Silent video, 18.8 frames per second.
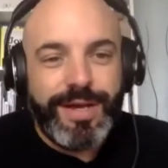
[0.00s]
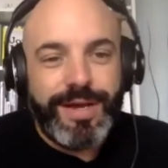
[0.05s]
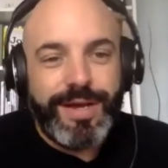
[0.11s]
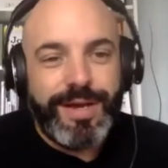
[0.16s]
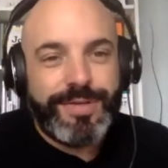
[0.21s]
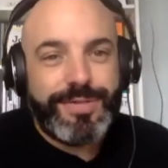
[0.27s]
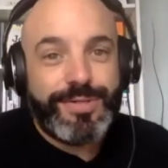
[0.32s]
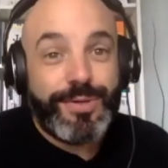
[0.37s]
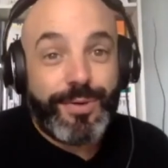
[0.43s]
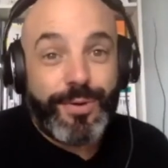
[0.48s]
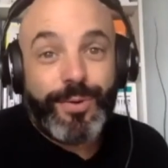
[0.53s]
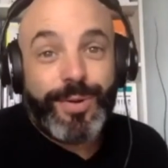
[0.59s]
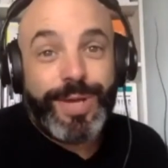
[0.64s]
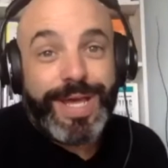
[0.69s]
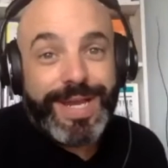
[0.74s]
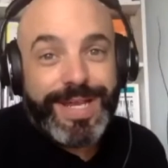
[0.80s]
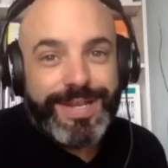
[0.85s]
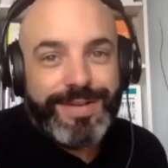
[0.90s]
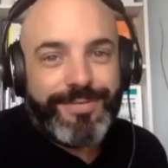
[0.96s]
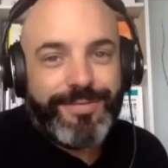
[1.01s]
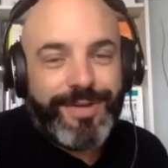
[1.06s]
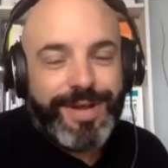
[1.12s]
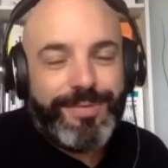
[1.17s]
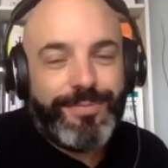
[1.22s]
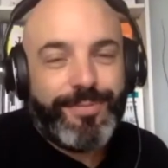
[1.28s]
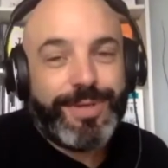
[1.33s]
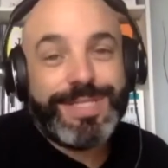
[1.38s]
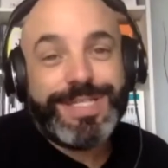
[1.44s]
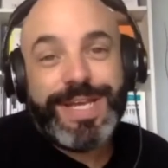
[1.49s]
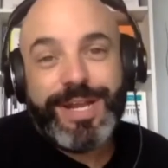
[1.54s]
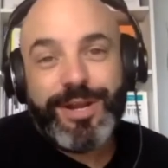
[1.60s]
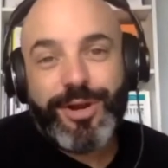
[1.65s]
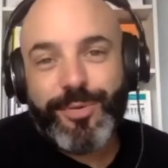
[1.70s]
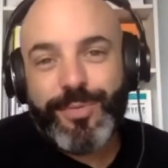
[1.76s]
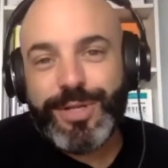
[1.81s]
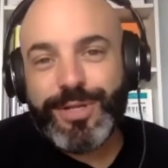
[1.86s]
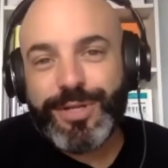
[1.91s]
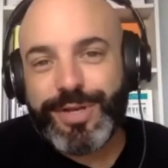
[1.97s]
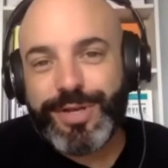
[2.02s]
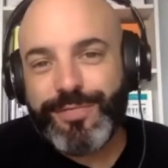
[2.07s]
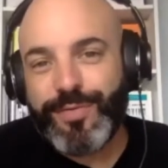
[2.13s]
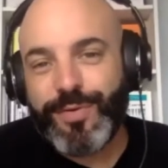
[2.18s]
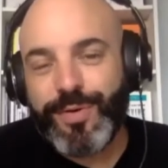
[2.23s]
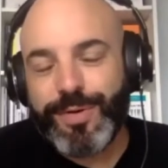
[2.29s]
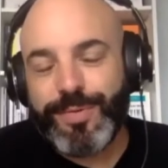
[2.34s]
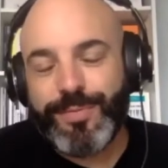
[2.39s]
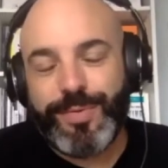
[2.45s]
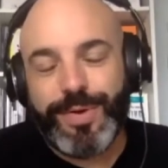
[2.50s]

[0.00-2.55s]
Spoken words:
So go get it, right? What data are we looking for?